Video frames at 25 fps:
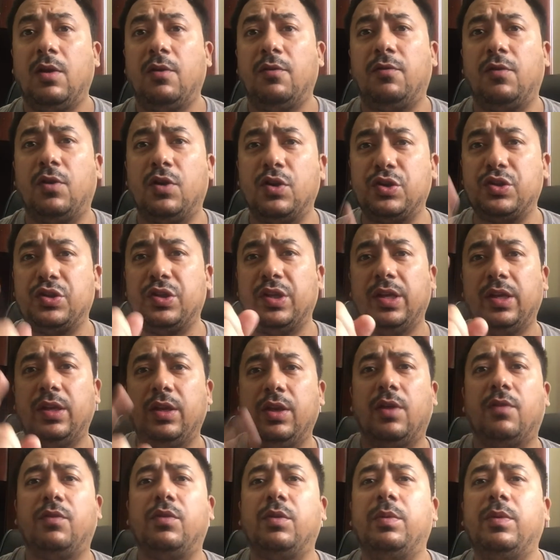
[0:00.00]
First thing
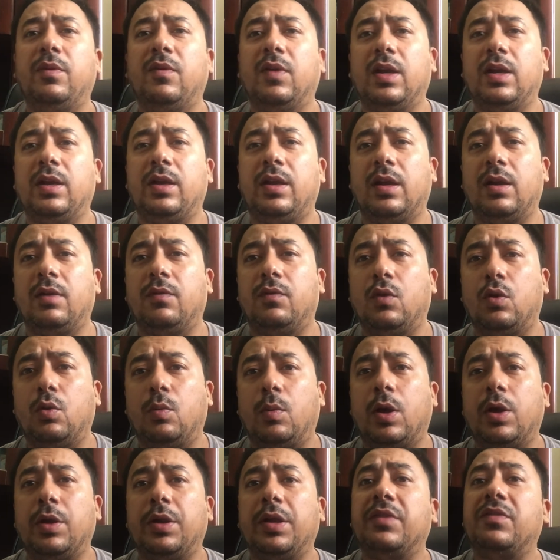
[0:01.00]
you have to be very careful
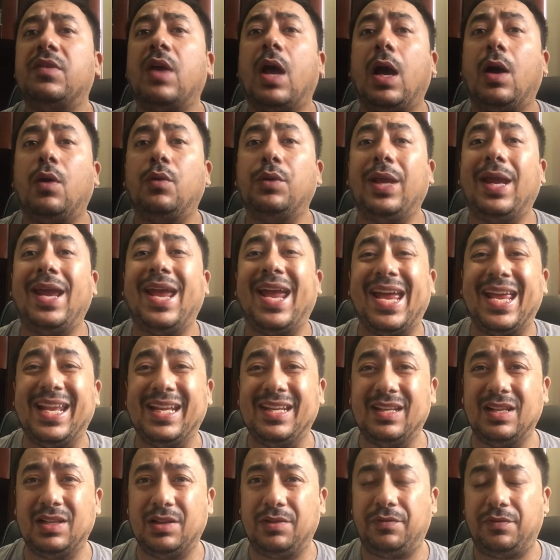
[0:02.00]
about is how they
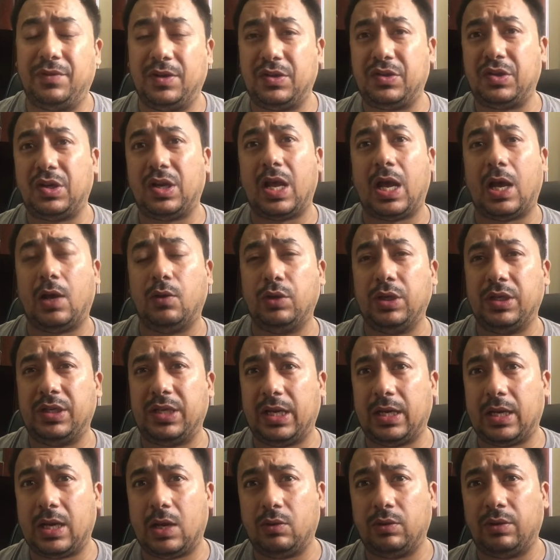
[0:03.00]
handle the fish and how they
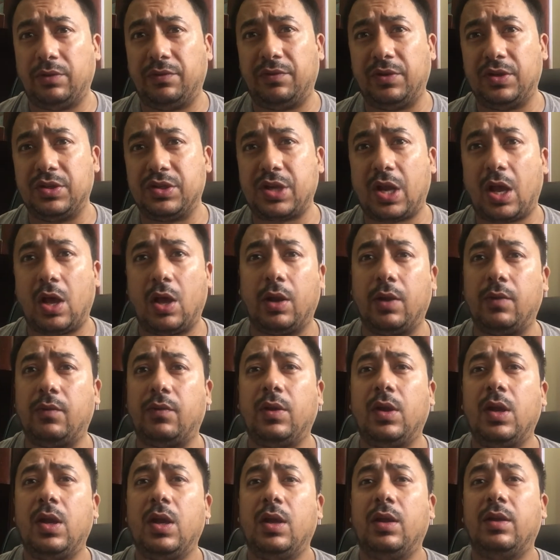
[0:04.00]
take out the fish out of
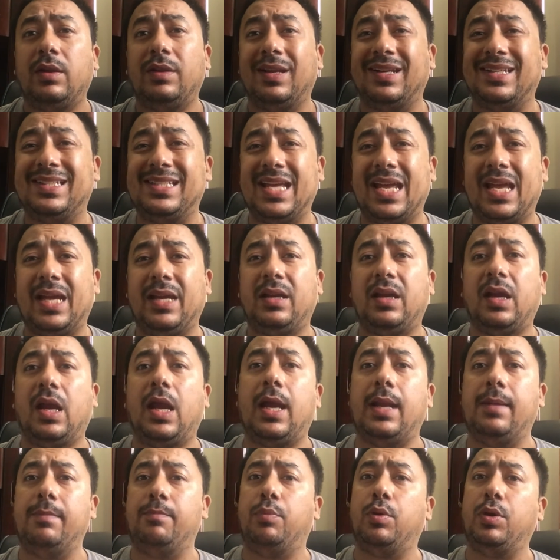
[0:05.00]
the tank
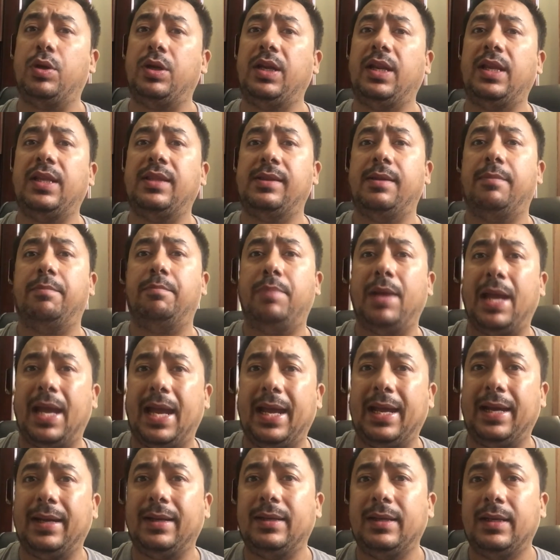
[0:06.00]
and put it in the
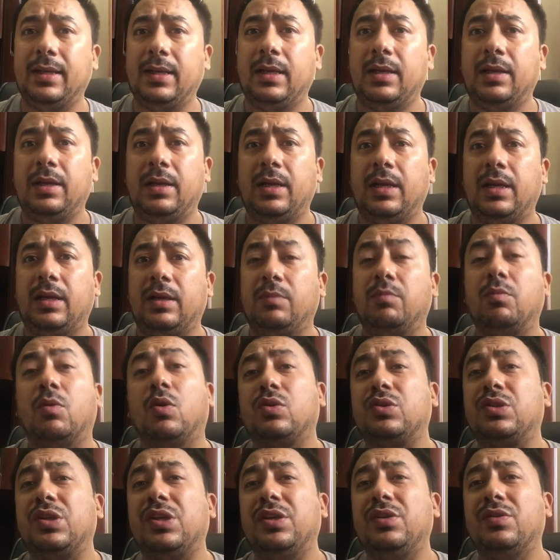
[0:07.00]
bag.
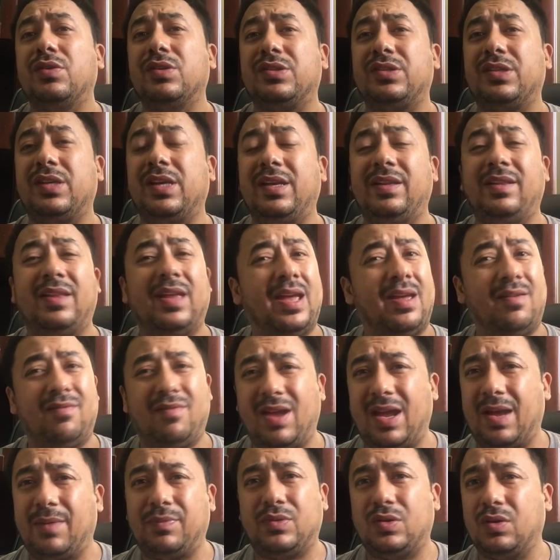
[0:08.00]
Mostly you'll see they have
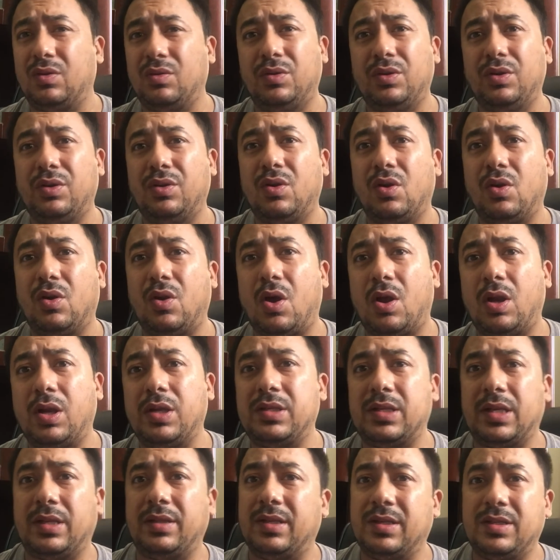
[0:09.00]
absolutely no
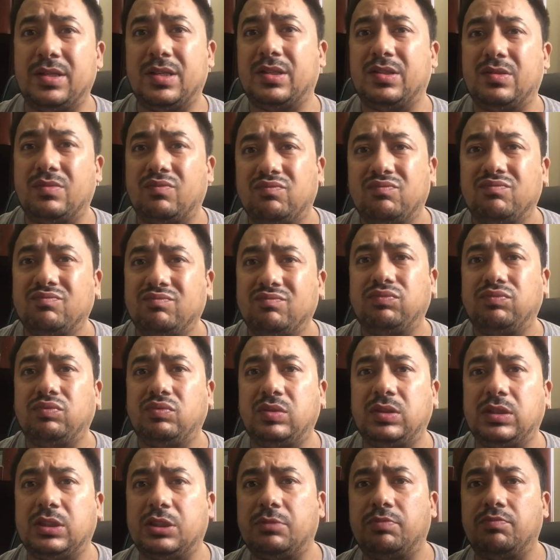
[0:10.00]
knowledge and they're just
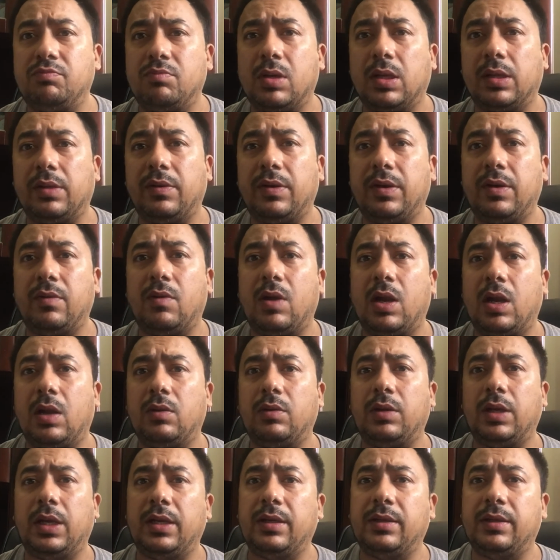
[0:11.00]
smothering
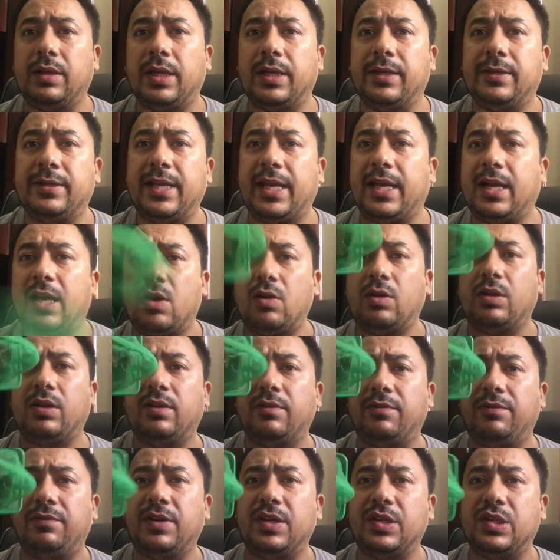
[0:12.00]
around, and they take out
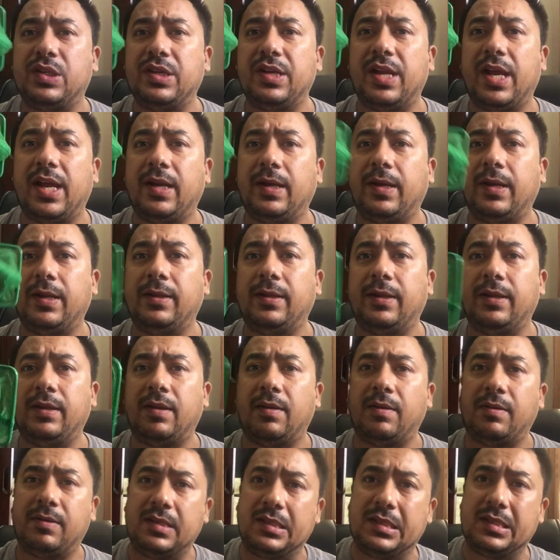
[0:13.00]
the fish net and then
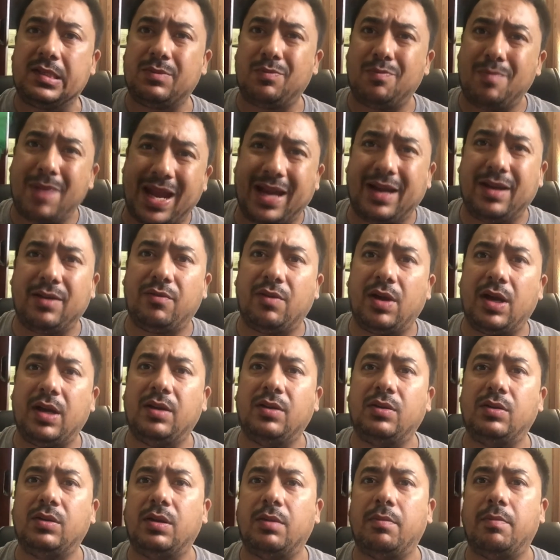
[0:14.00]
smack it right
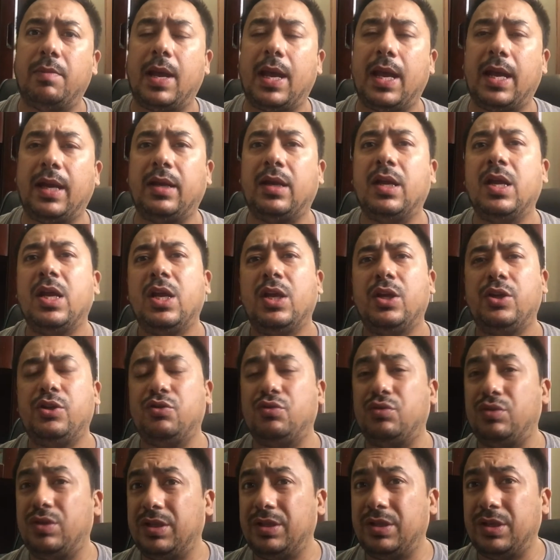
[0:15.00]
into the bag.
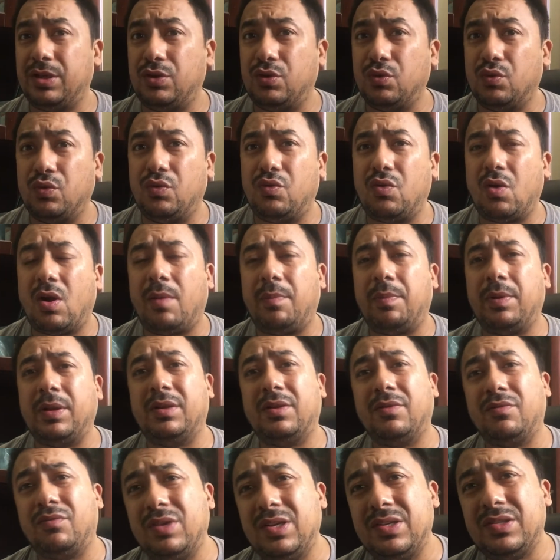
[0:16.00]
Usually they do drop it.
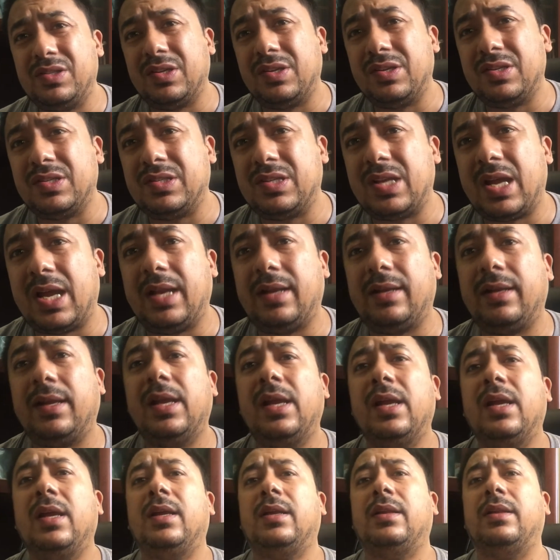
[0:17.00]
The reason is that
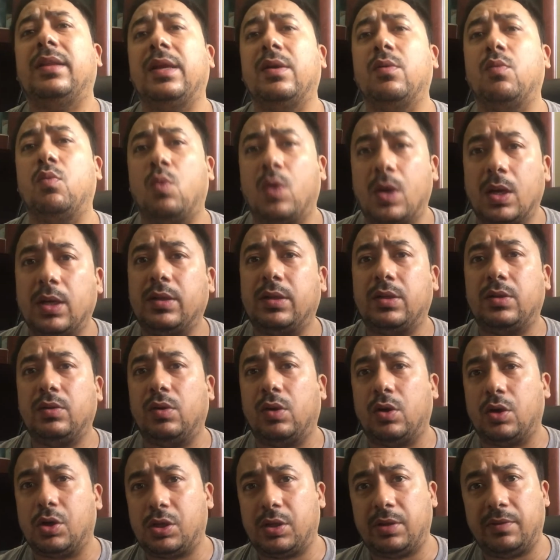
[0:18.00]
they want to
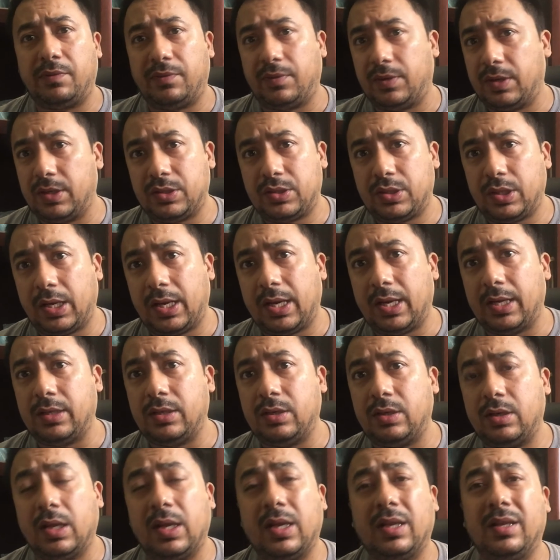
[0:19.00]
hurt the fish,
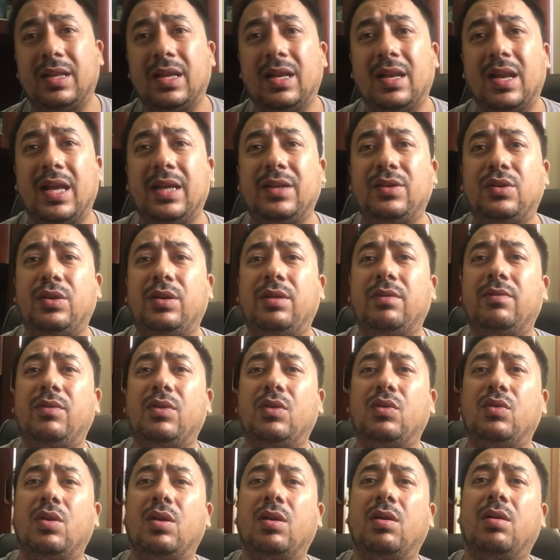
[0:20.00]
and they like to give
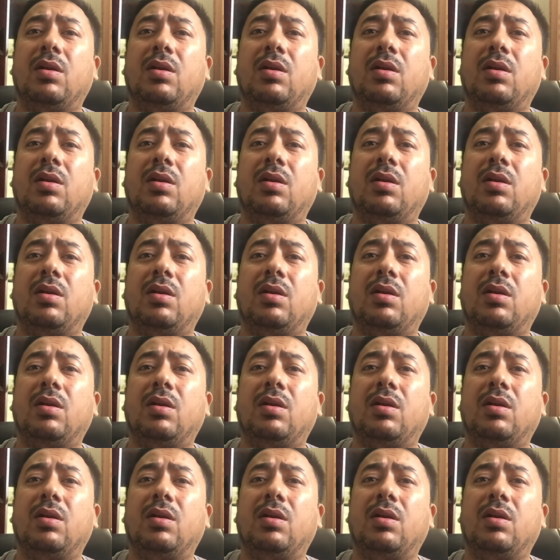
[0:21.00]
you